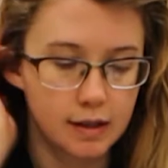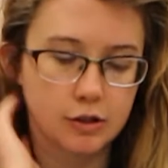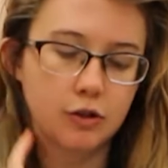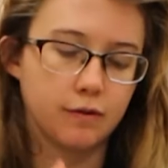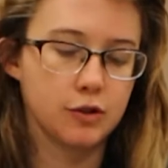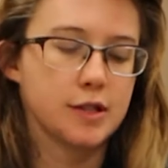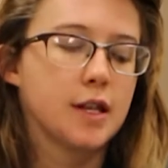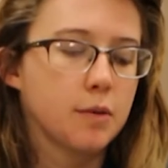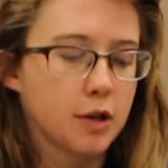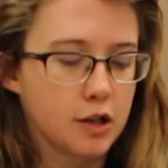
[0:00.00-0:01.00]
So the first
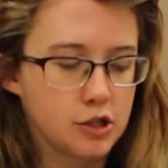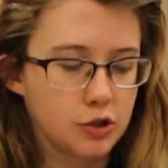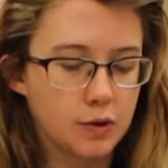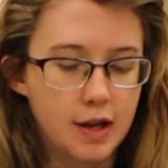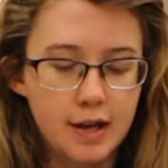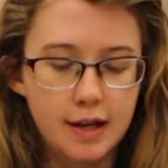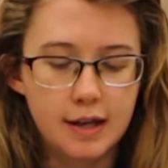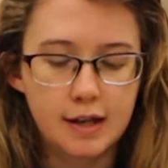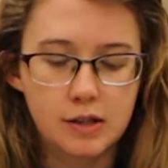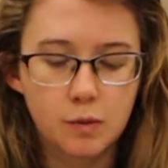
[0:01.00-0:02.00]
thing that we're going to
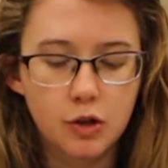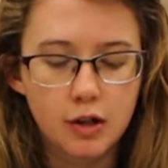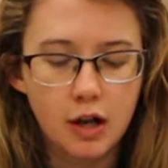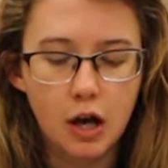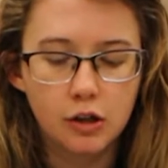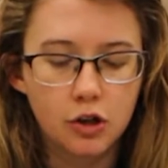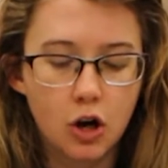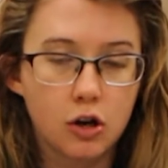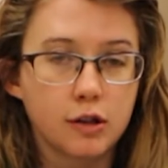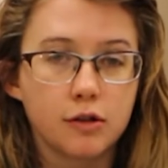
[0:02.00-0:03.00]
do is we're going to color
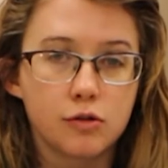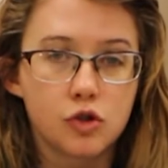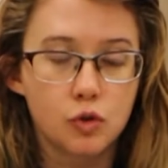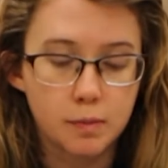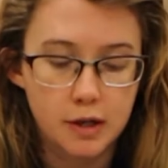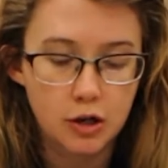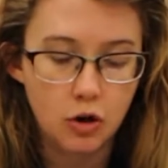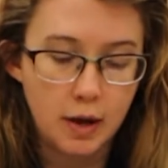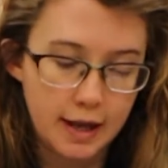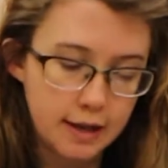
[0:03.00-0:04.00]
our little
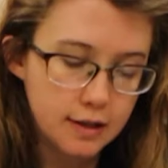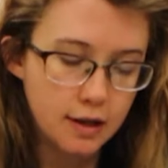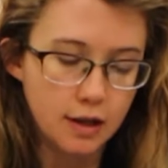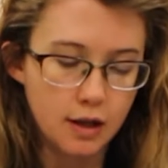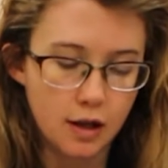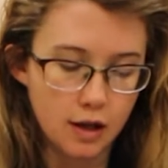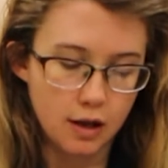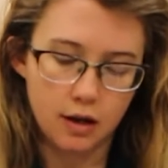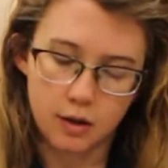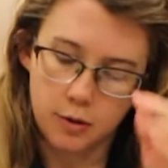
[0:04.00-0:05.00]
superhero in.
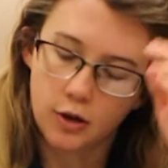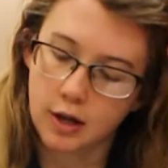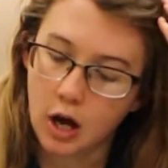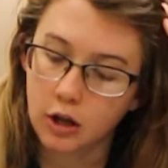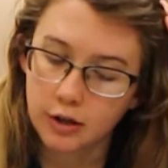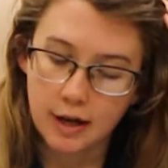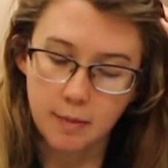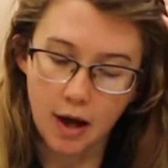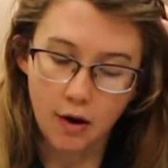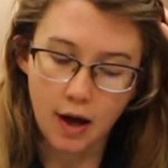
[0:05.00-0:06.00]
You can color
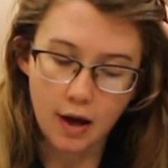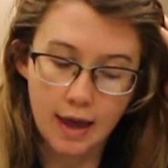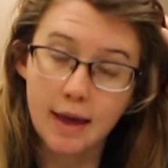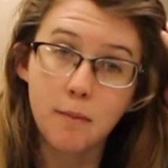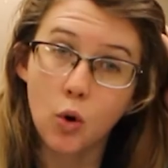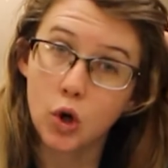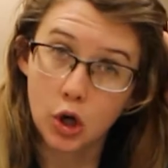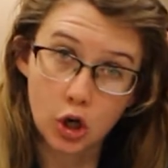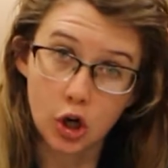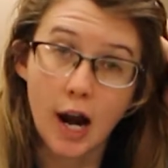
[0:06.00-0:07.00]
him or
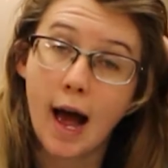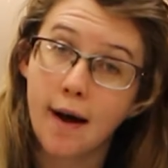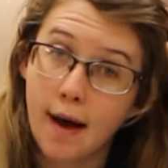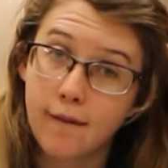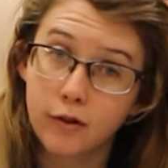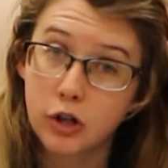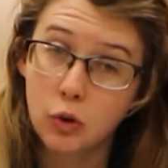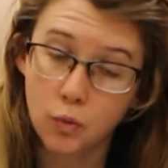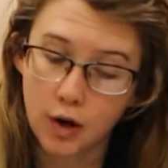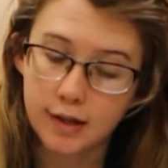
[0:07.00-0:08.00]
her however
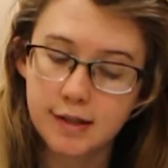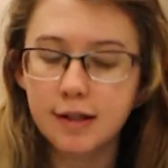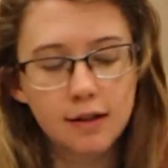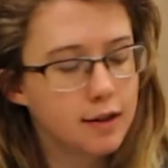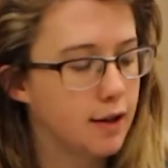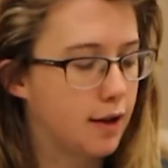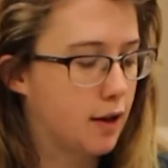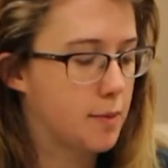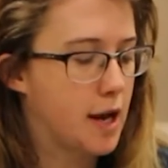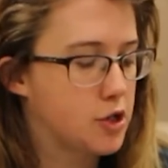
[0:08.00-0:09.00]
you want.
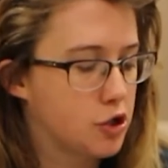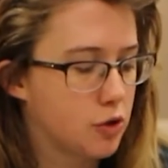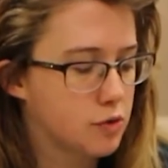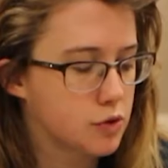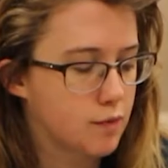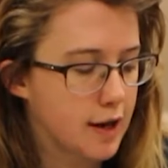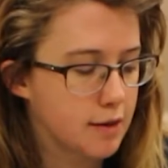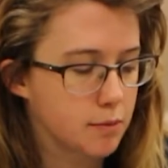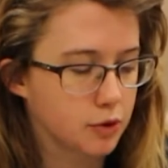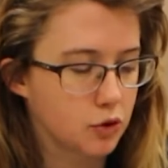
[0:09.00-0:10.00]
I chose red
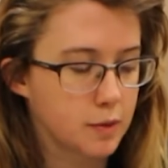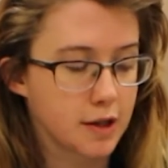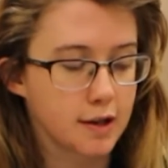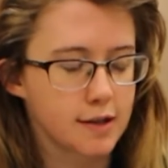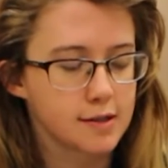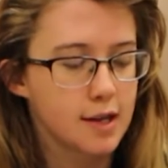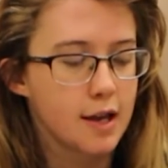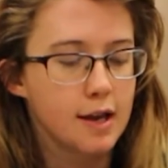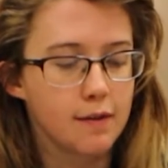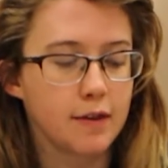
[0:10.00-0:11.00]
and blue because
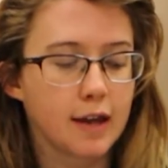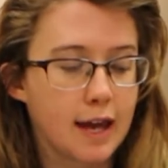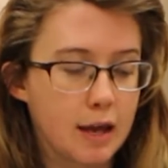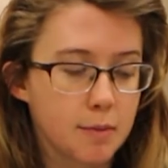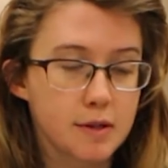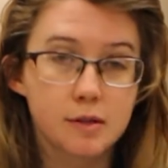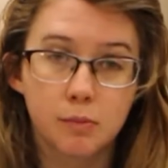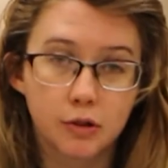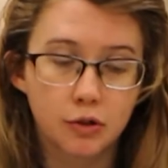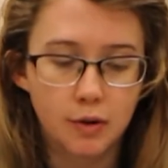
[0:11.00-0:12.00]
the cape is
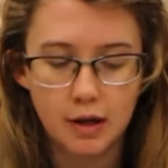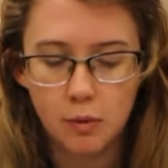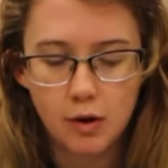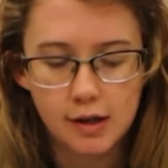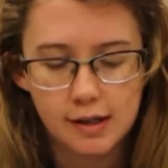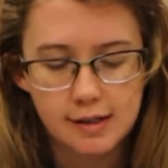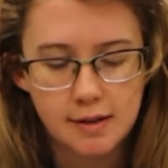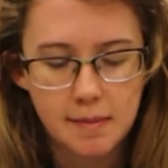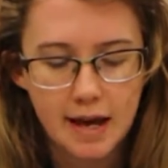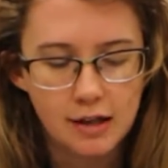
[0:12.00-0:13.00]
blue and I wanted it
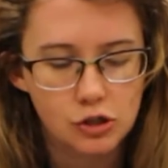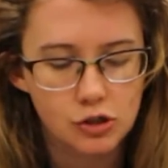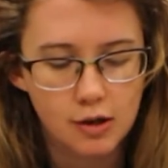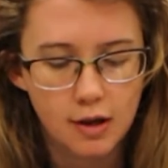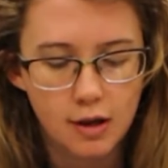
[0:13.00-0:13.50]
to match.